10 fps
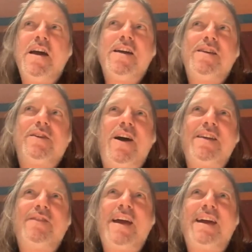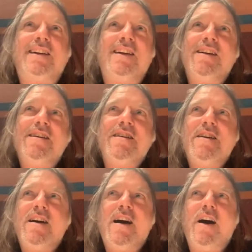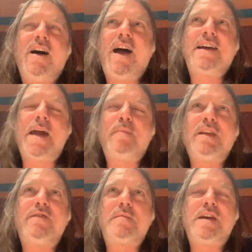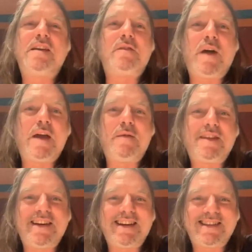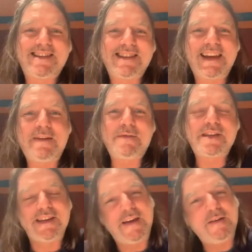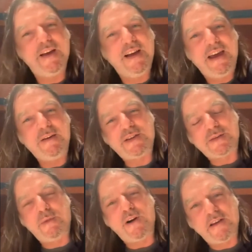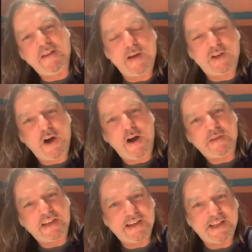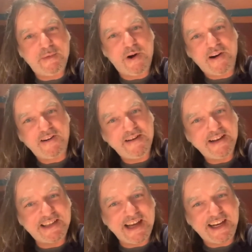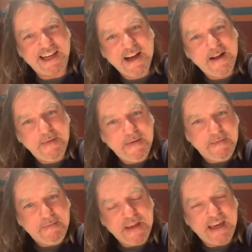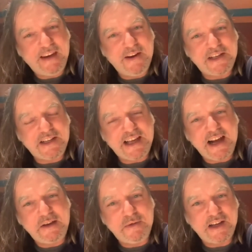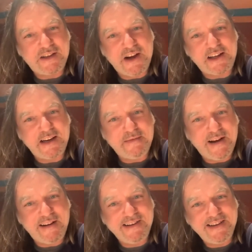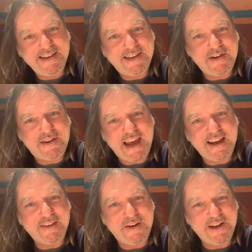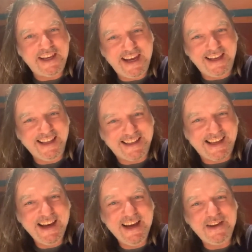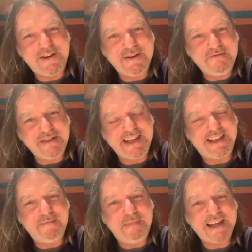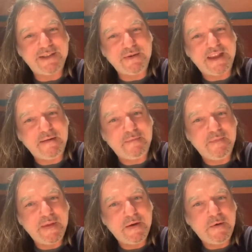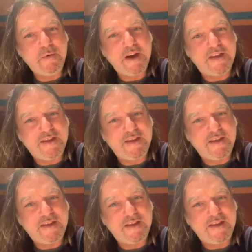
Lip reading: you're kind of like, I can't believe I'm getting away with this. Like he's smart in the way Chomsky's smart. It's like he knows exactly what he's talking about. So you can't really, you couldn't really mess with him with,